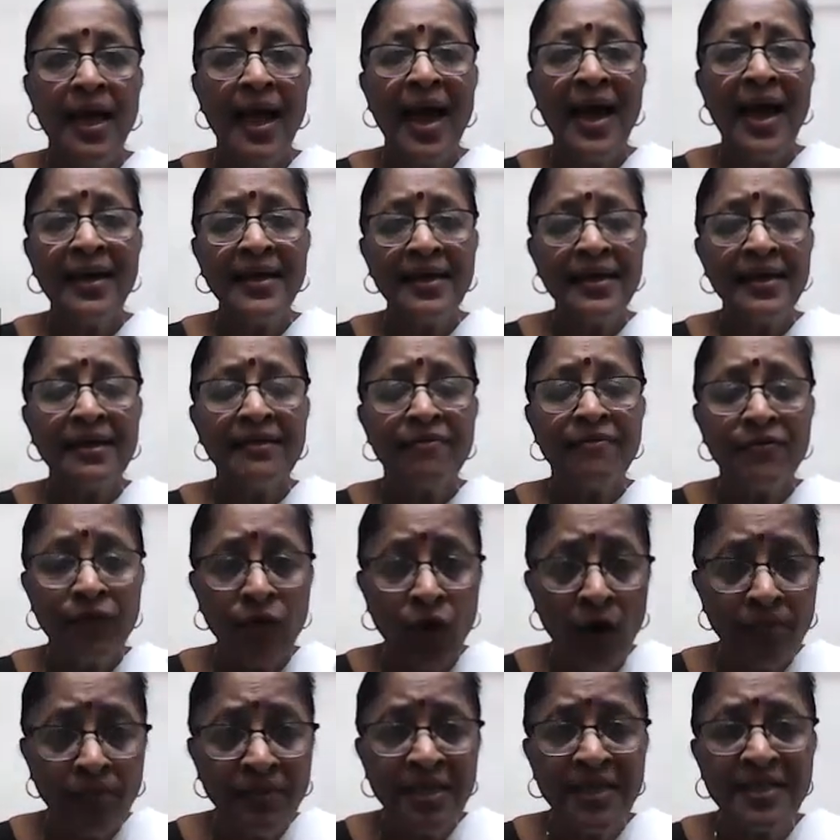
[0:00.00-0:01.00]
And
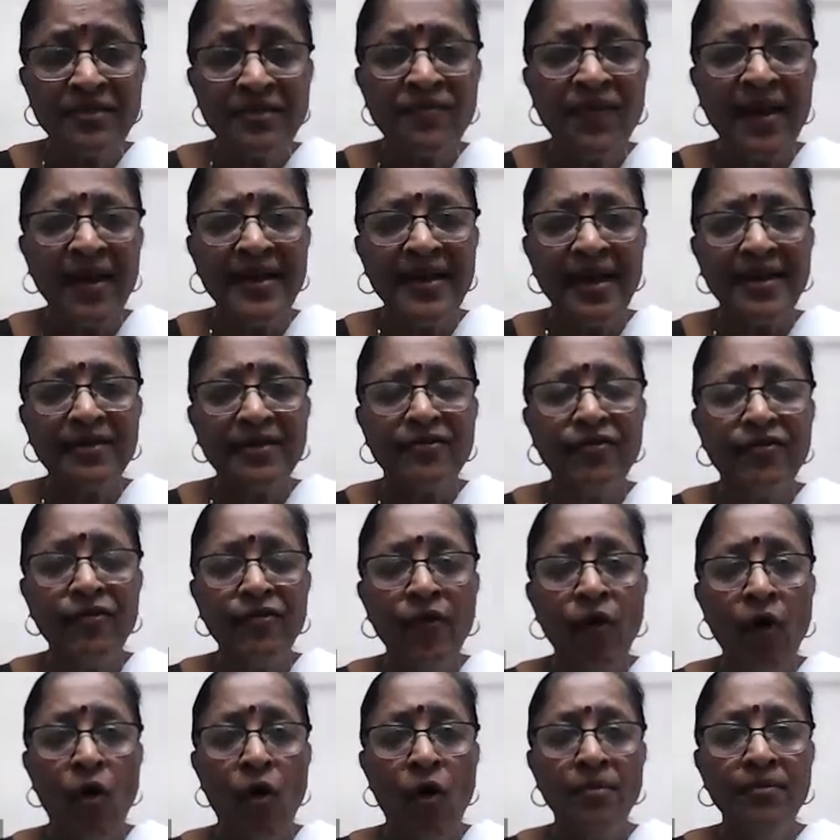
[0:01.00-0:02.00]
from this finite
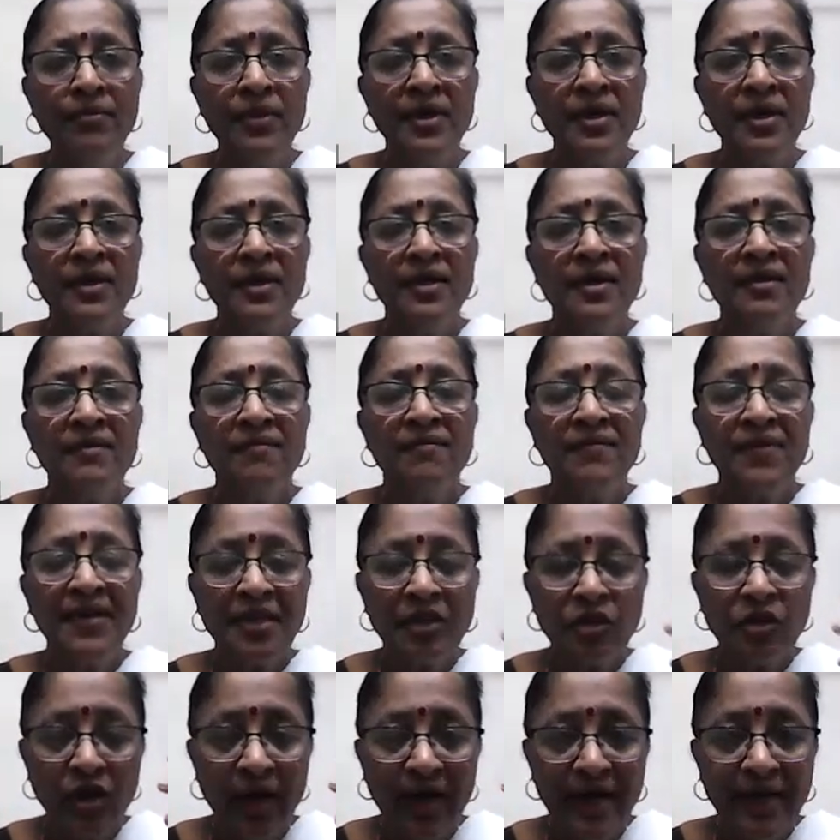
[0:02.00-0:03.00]
form, we
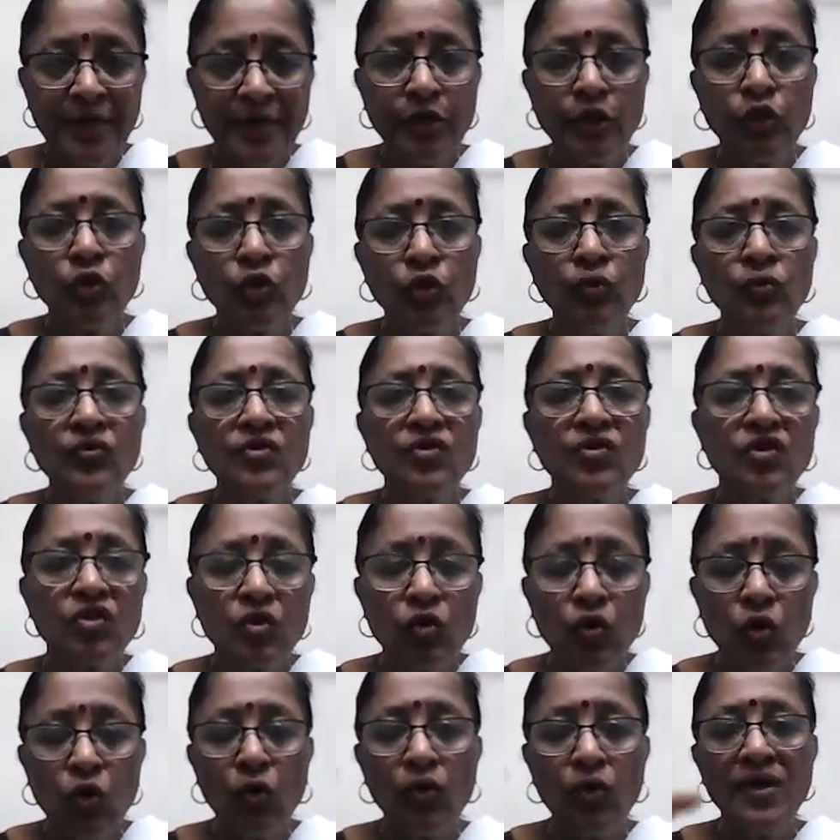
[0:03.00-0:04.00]
try to
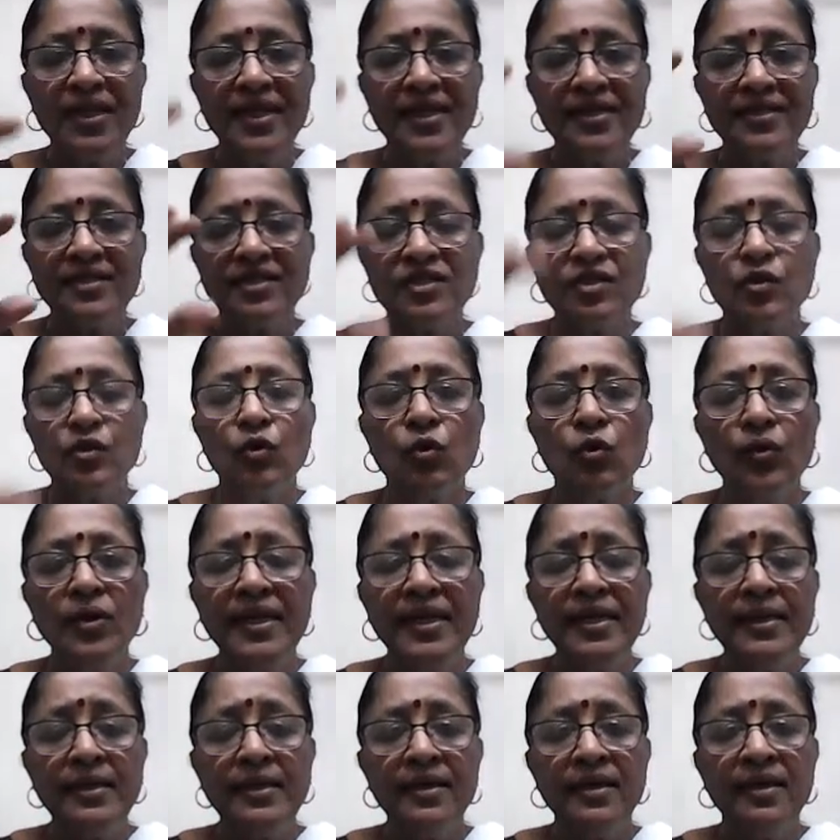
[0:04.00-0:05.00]
slowly and
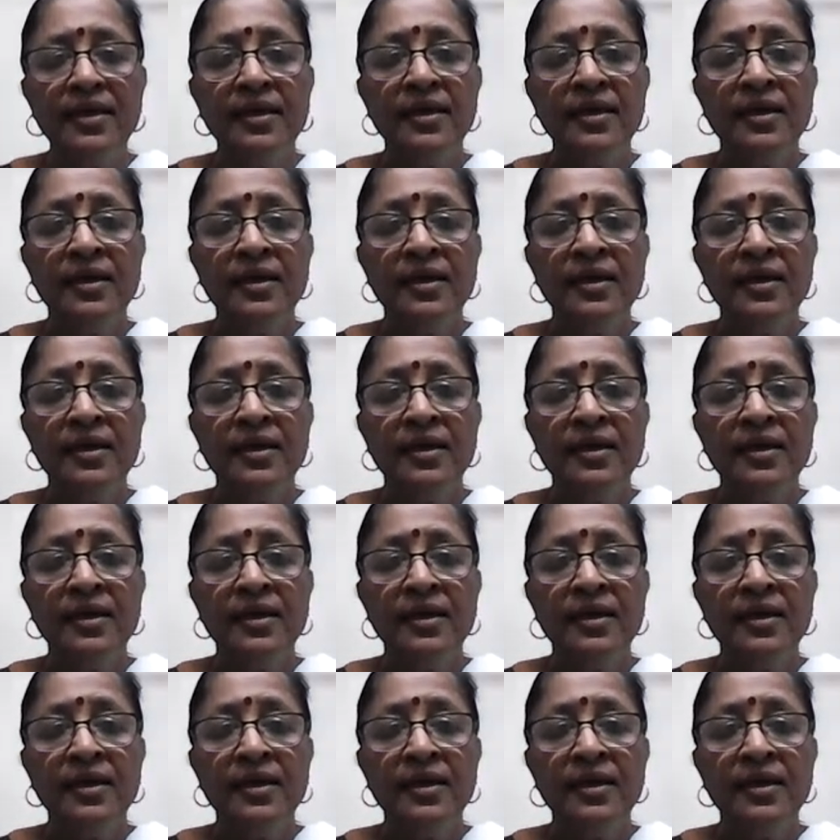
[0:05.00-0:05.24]
slowly